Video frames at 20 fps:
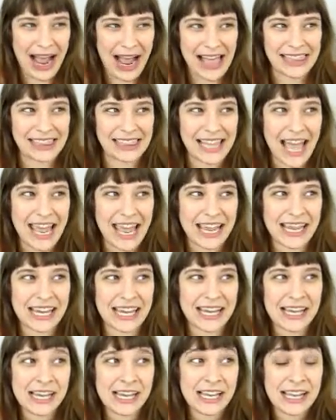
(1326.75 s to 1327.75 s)
I
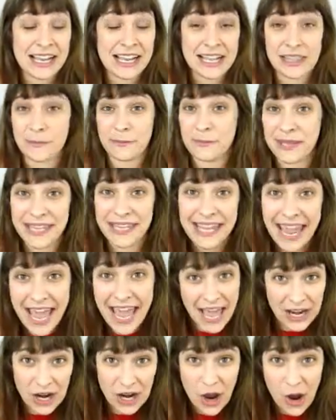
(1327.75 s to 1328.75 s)
like the
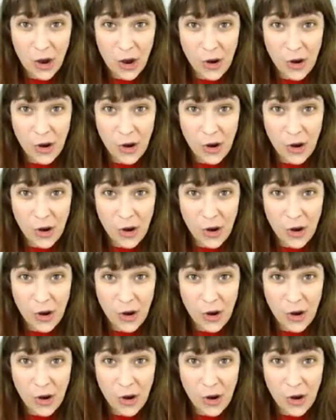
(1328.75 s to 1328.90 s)
piano.